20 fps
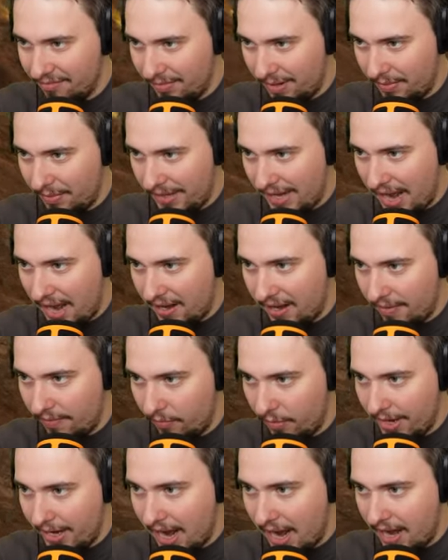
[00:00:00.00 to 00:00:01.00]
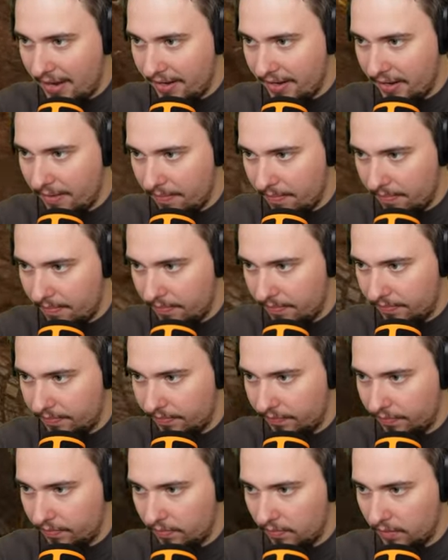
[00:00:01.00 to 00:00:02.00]
but we got them. We got them.
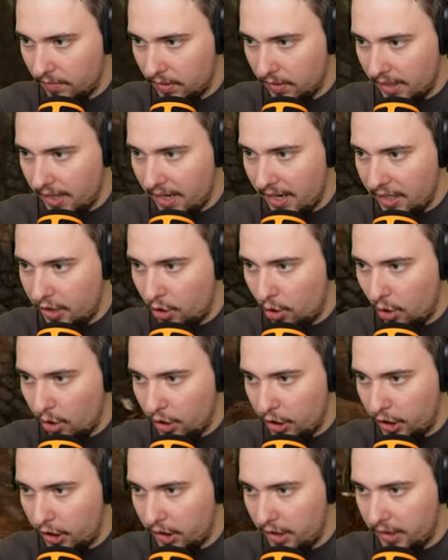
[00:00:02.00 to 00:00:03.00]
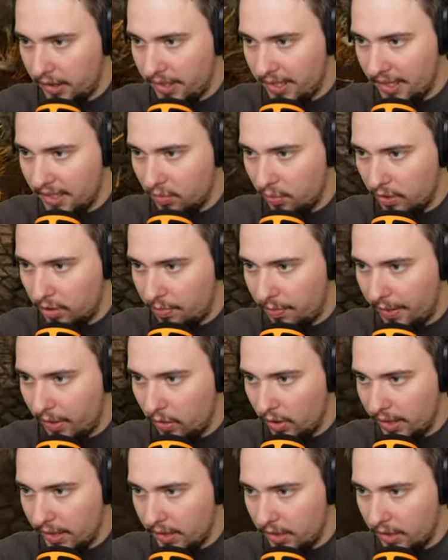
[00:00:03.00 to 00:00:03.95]
Can I dodge? Yes, with Pirouette?